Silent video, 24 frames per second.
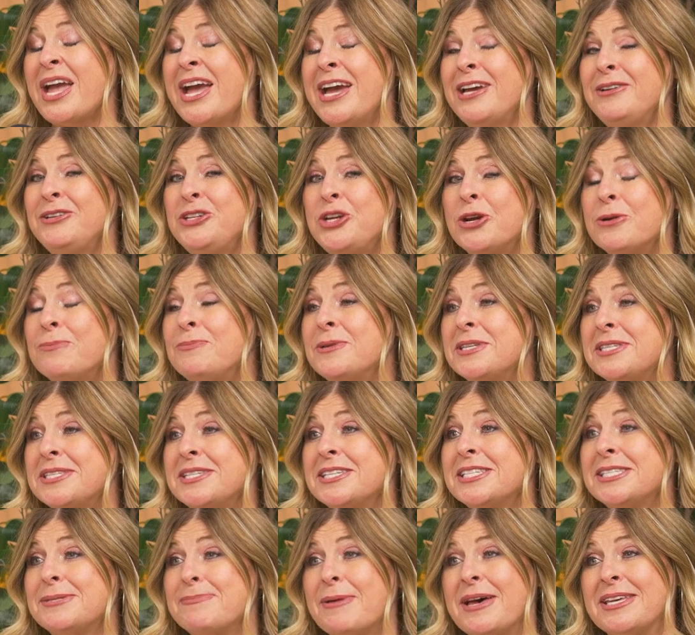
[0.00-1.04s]
And your
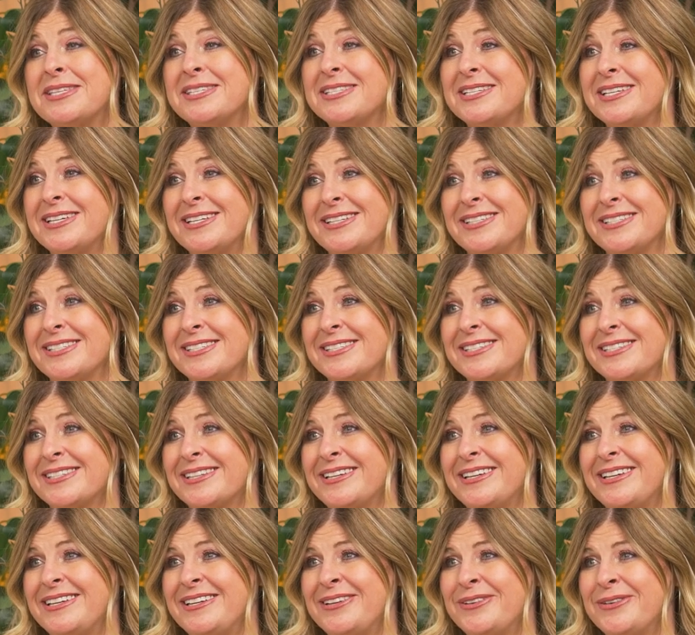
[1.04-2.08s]
business besties,
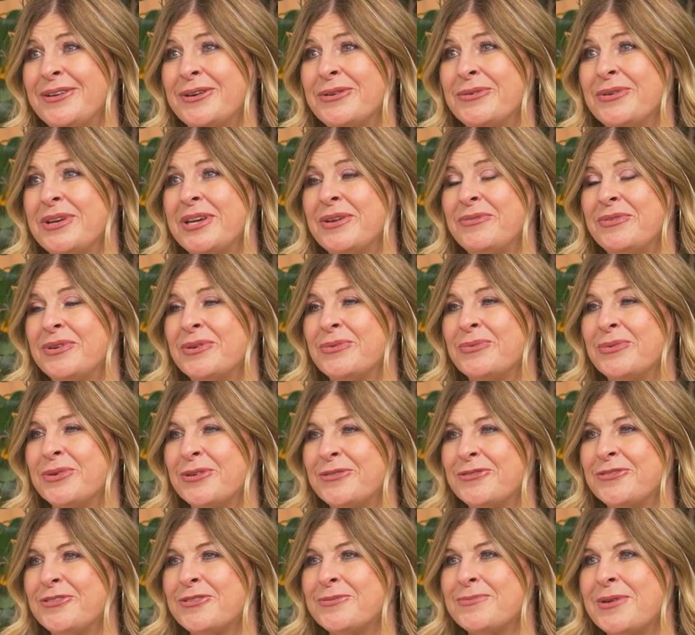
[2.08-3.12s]
you know, if it
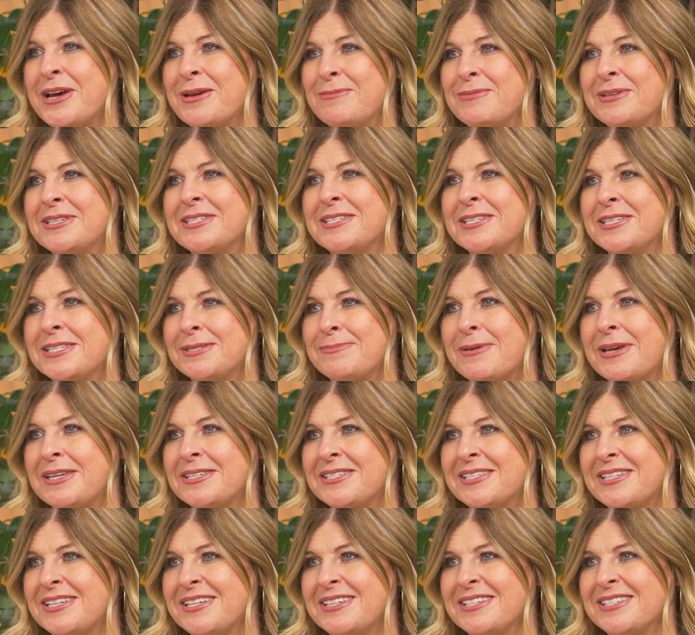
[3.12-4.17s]
weren't for my business
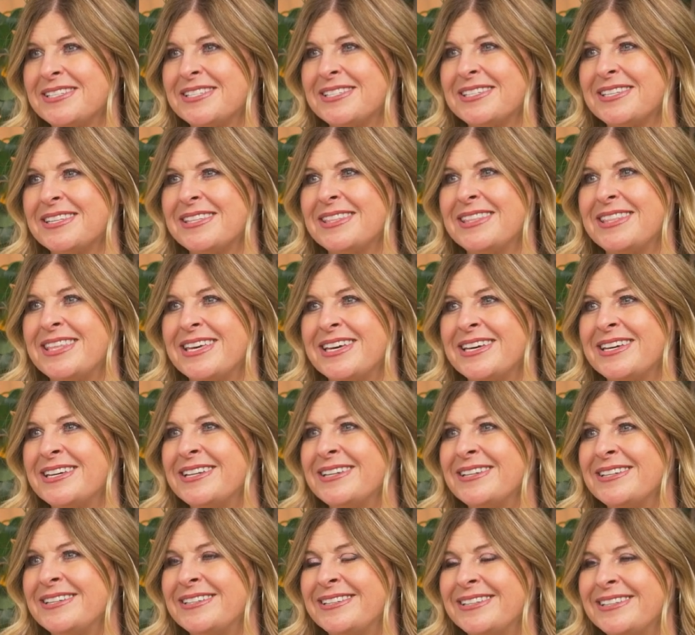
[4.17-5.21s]
besties,
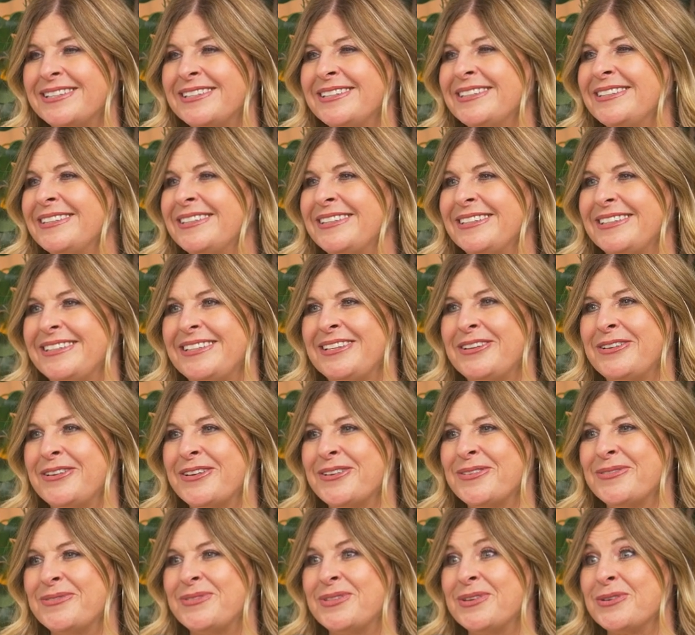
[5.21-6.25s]
then, you
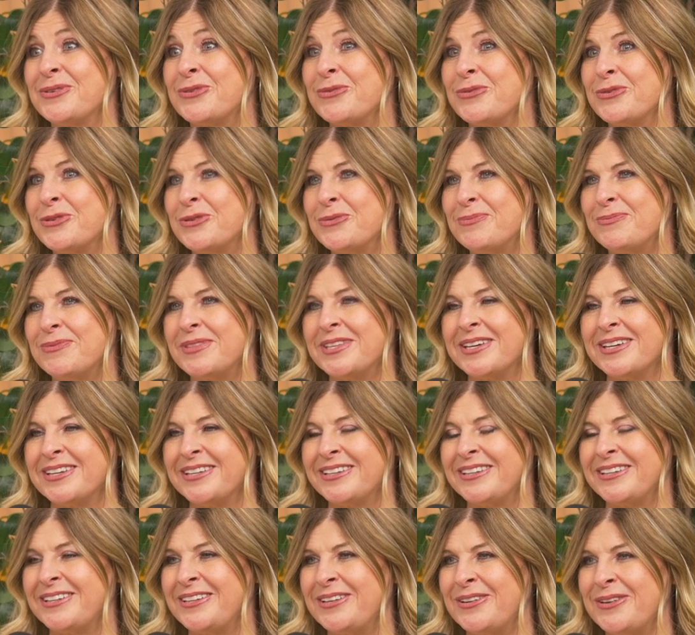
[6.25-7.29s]
know, the group
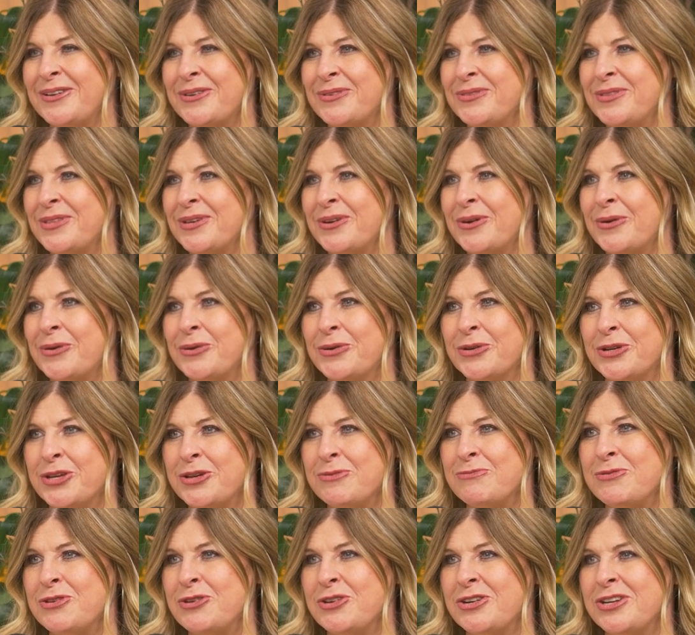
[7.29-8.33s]
that, you know, the whole
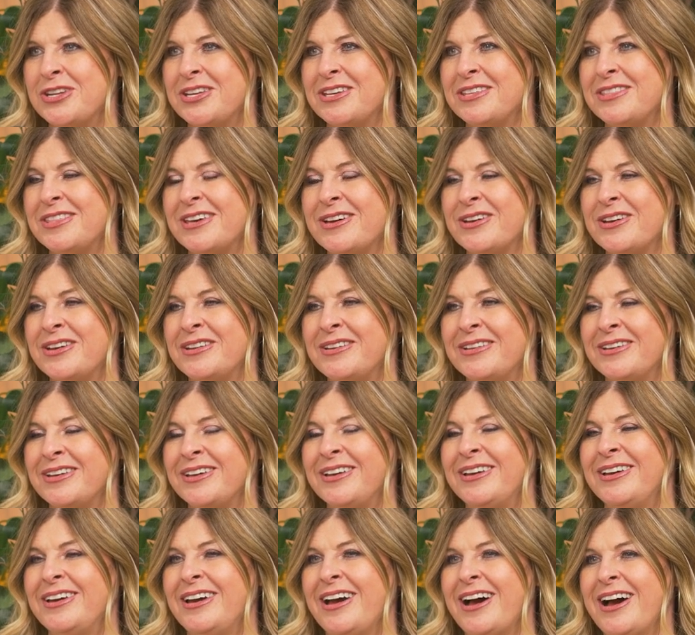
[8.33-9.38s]
community that,
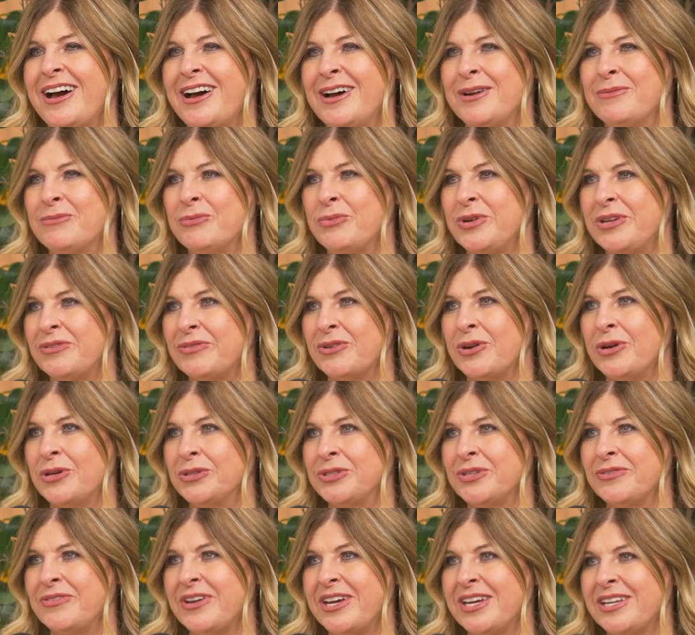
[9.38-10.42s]
um, we've
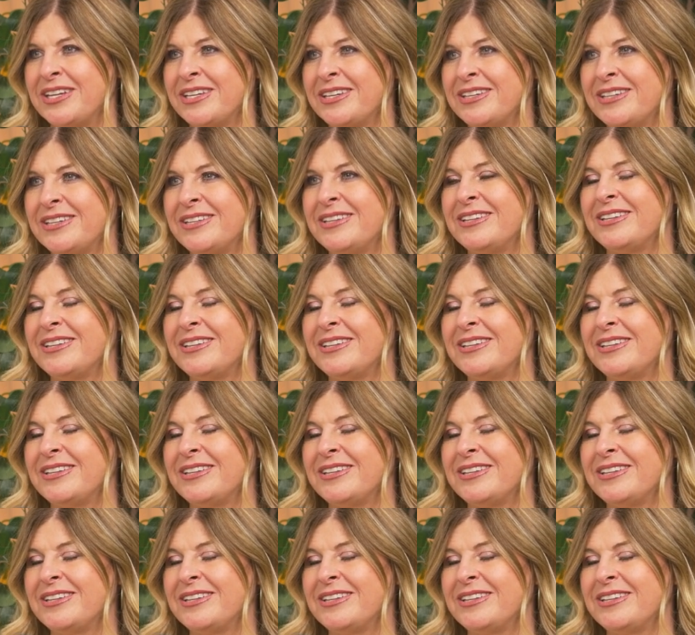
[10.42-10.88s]
cultivated.